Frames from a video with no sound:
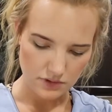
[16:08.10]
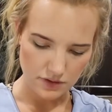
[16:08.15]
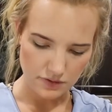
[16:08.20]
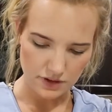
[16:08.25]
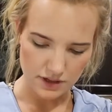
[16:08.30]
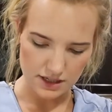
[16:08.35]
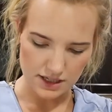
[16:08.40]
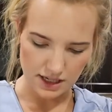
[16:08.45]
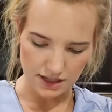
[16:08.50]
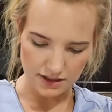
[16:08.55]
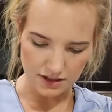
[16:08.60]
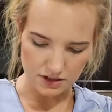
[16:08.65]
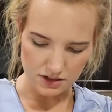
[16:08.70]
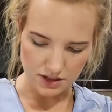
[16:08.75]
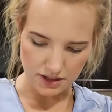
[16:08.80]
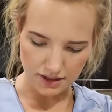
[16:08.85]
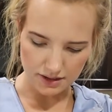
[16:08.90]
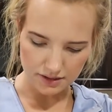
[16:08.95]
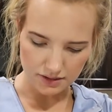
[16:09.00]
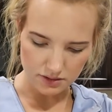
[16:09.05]
Feels like there's
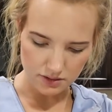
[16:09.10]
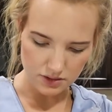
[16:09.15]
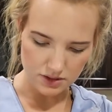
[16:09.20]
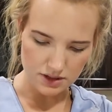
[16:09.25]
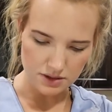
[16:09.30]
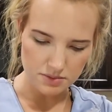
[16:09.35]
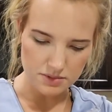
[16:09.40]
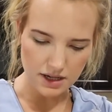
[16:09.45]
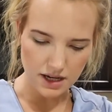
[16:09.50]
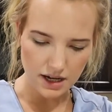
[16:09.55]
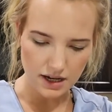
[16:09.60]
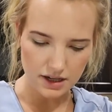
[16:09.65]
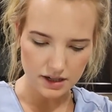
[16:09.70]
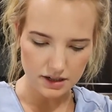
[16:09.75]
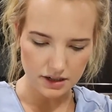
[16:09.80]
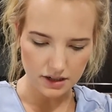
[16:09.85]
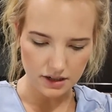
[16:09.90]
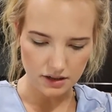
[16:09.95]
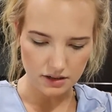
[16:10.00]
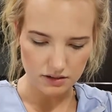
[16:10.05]
like a little zip tie in
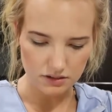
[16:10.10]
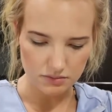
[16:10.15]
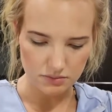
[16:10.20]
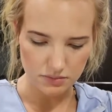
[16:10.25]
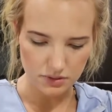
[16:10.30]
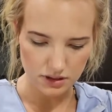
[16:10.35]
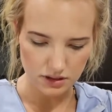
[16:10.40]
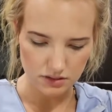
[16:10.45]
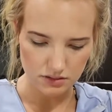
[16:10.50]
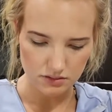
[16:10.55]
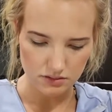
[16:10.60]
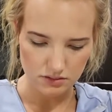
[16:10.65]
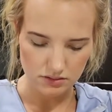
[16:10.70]
here, but